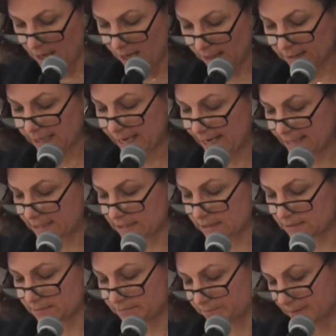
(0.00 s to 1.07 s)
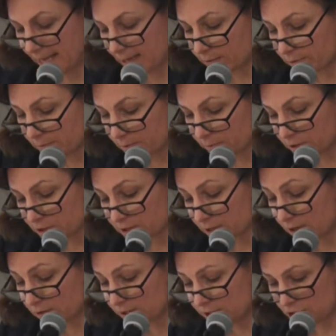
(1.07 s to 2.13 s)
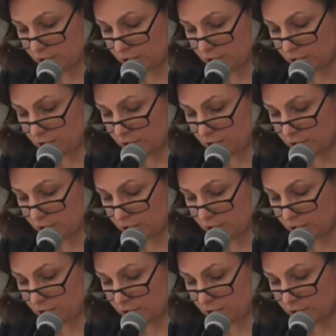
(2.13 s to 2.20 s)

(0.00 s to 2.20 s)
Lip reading: Alas, black women were slowly